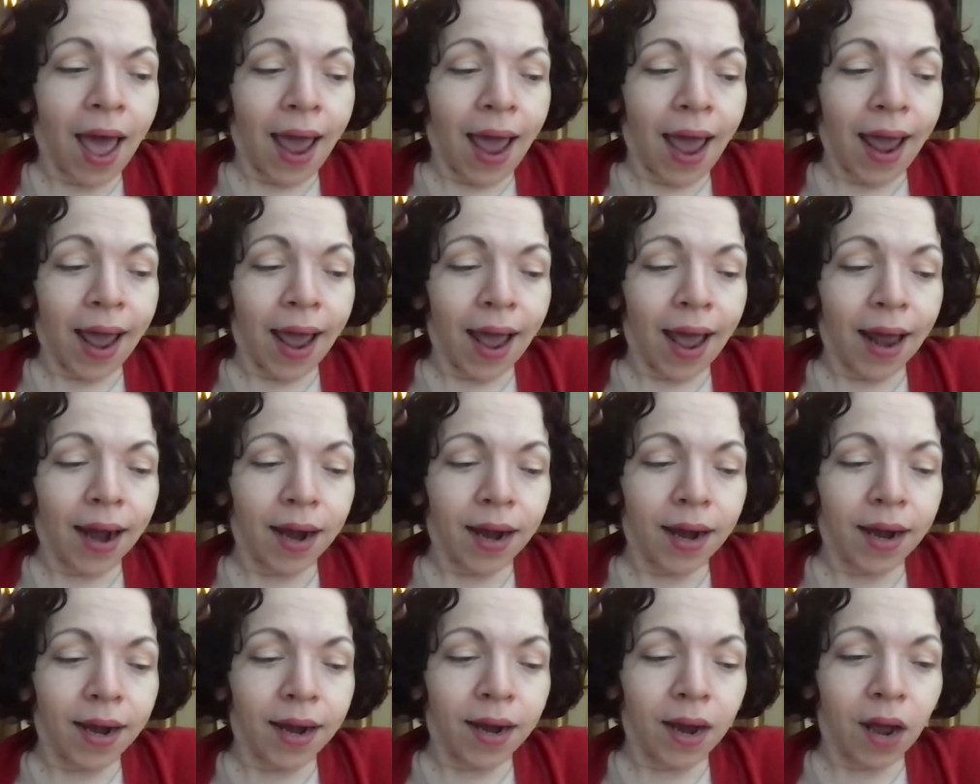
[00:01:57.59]

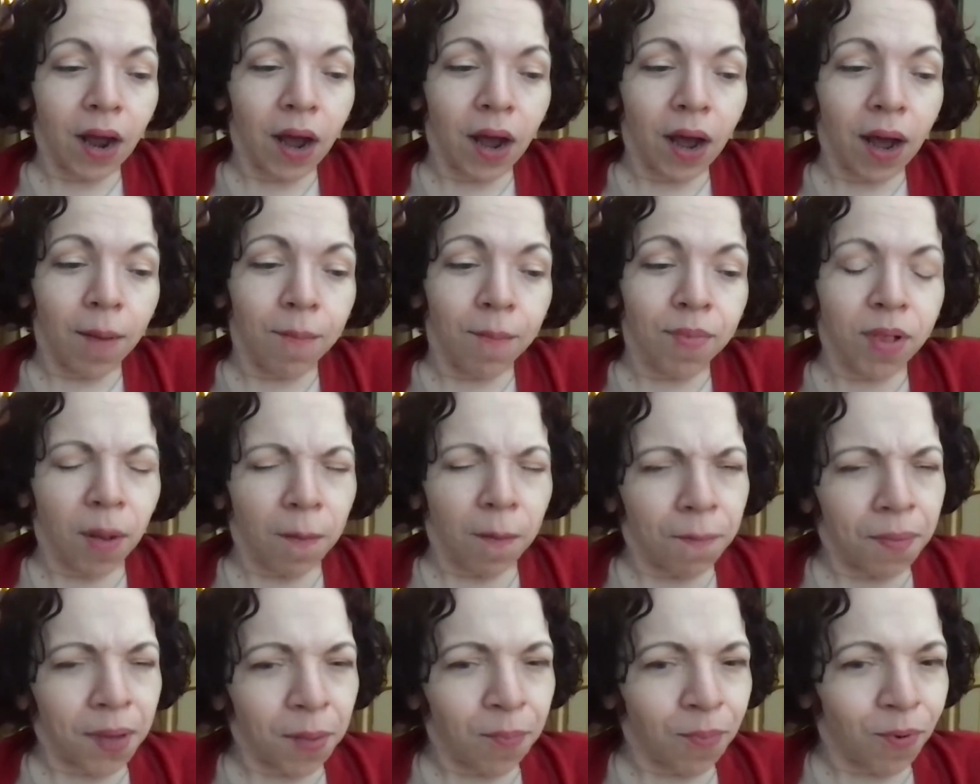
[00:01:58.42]
And
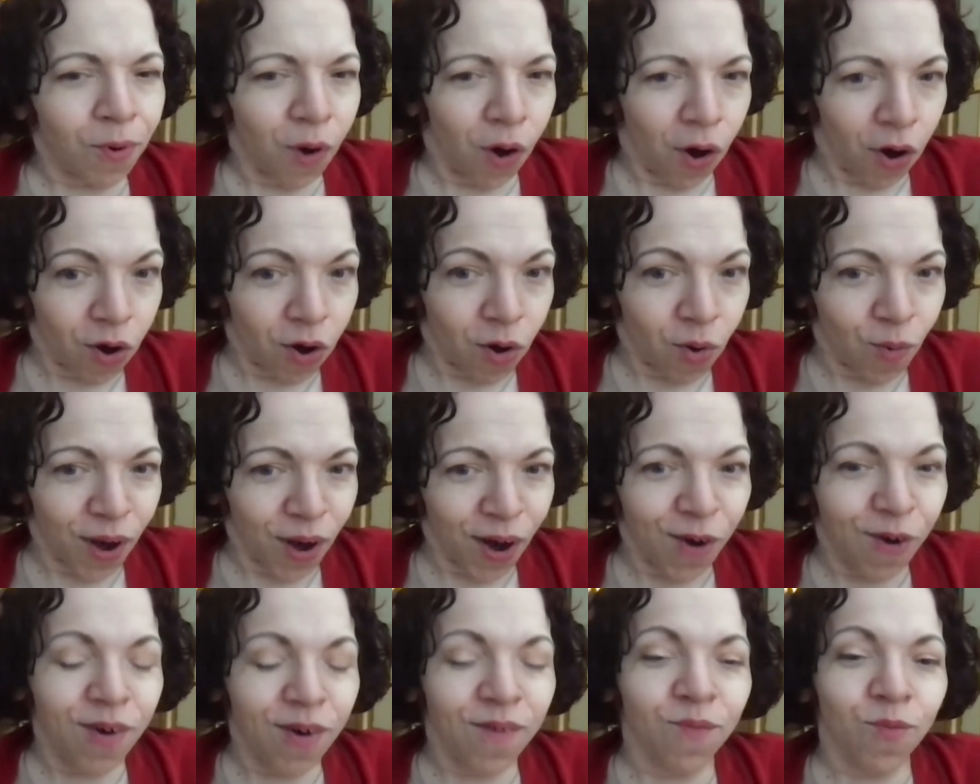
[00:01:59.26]
some people are
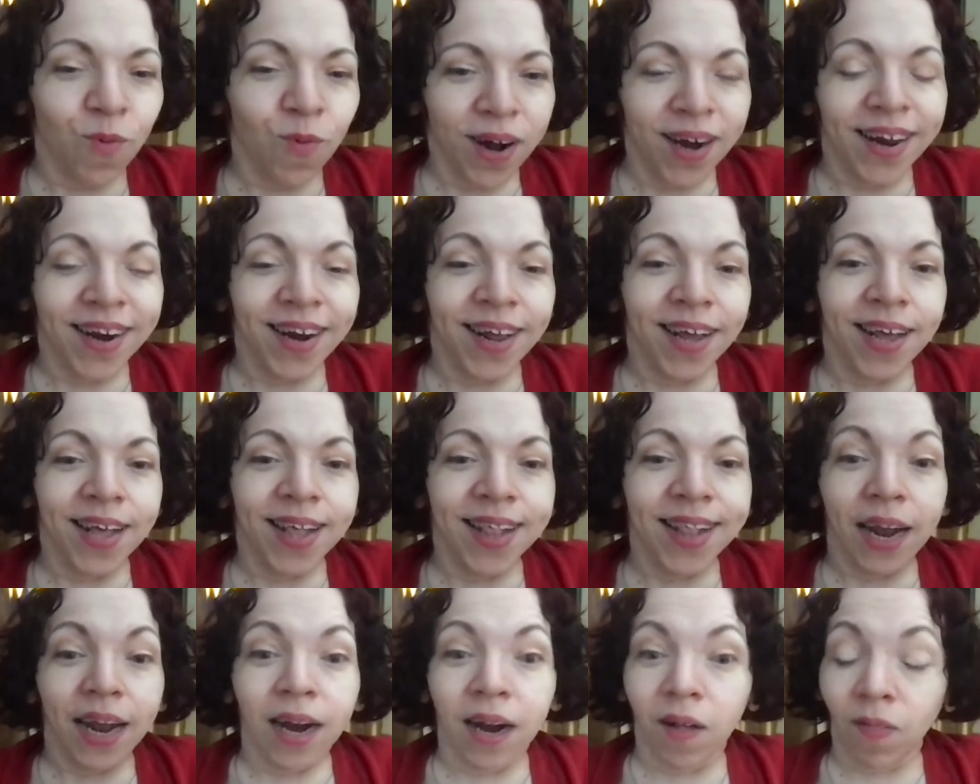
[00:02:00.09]
aware of what it
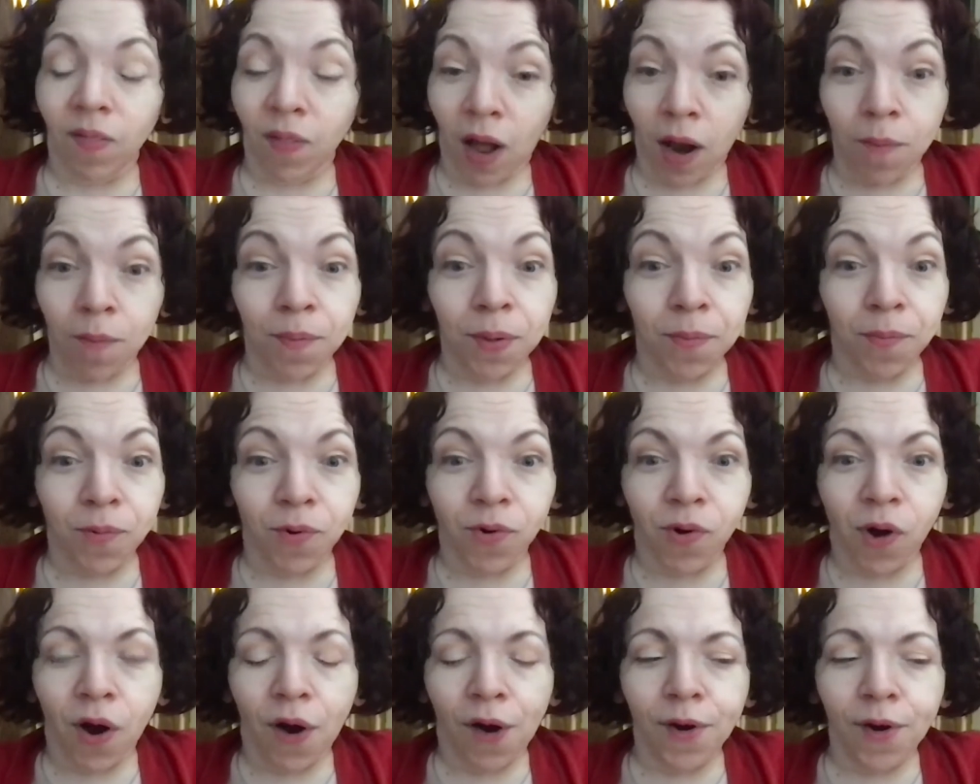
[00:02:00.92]
is and a lot of
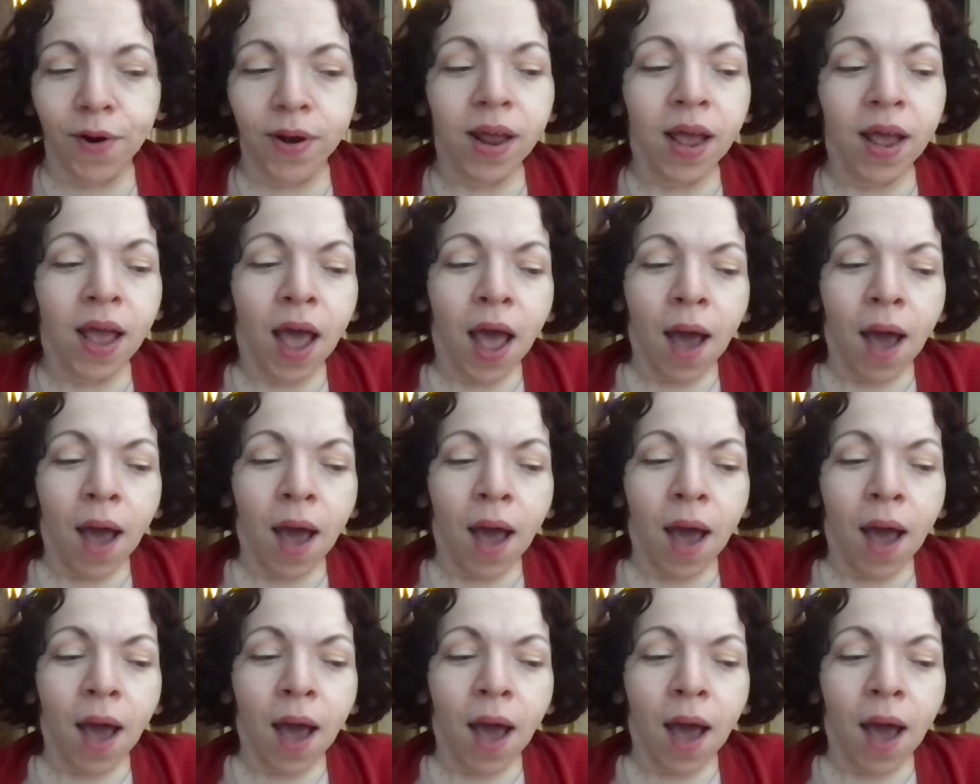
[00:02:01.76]
people aren't.